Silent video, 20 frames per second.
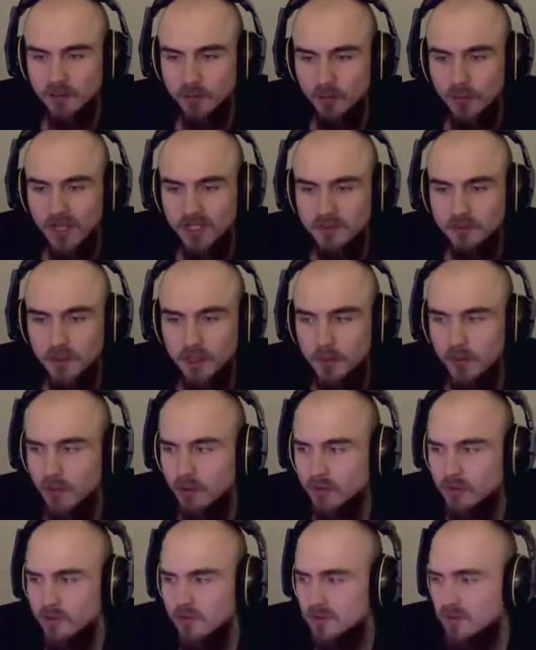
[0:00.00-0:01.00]
XP
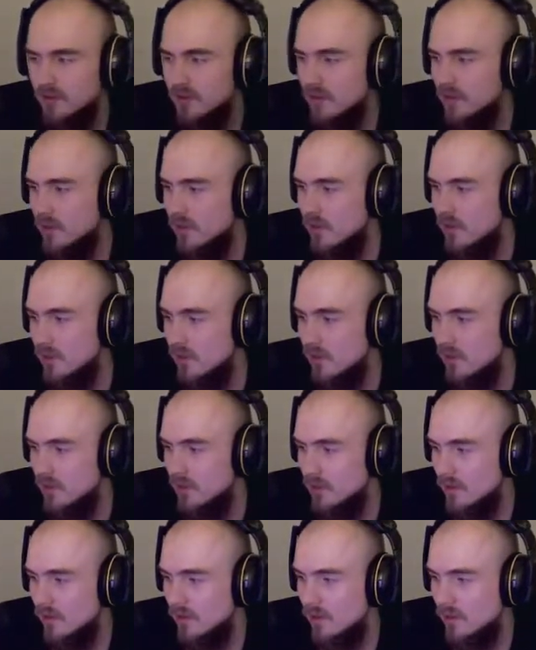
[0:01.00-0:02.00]
bonuses.
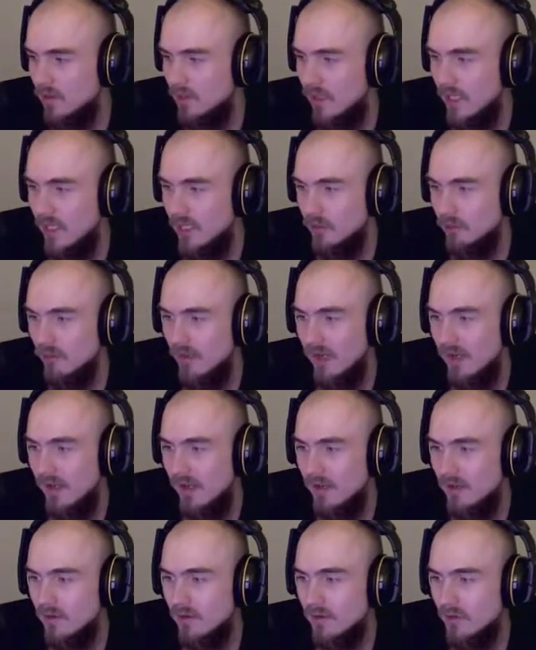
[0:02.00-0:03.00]
And you really
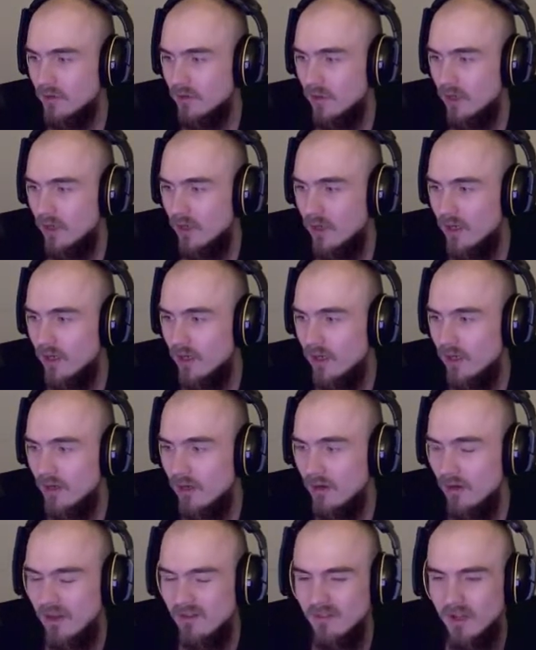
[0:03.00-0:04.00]
need to
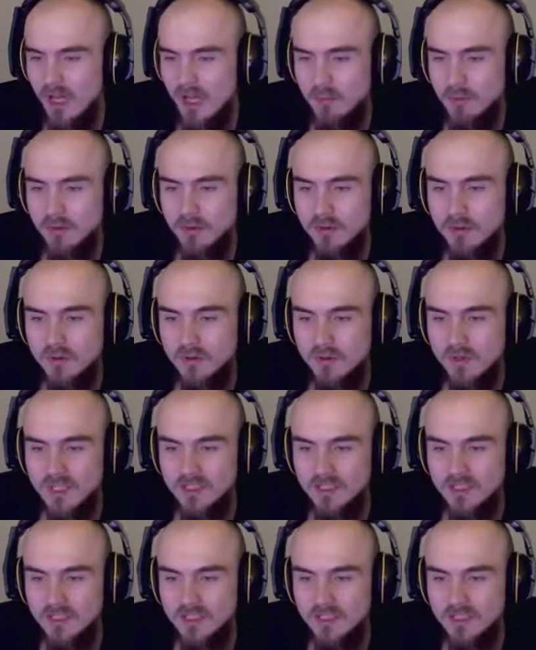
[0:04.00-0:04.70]
level up as